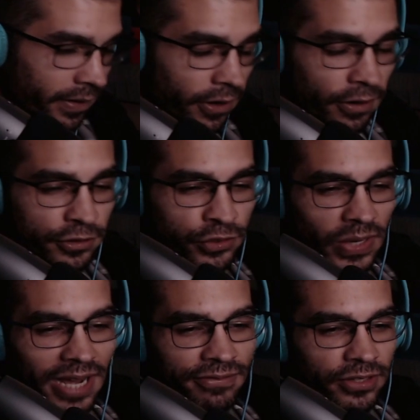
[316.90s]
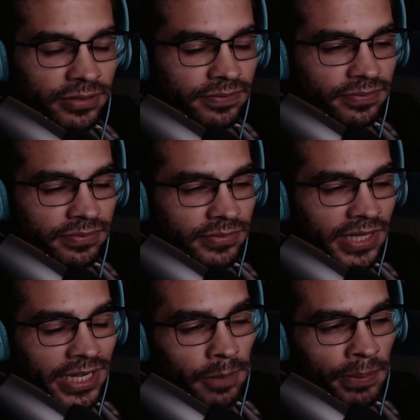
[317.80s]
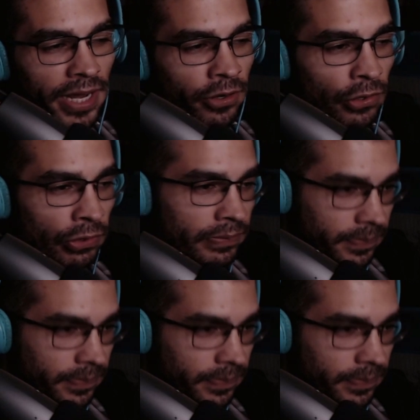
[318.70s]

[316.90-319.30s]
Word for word: Our driver hit a pothole.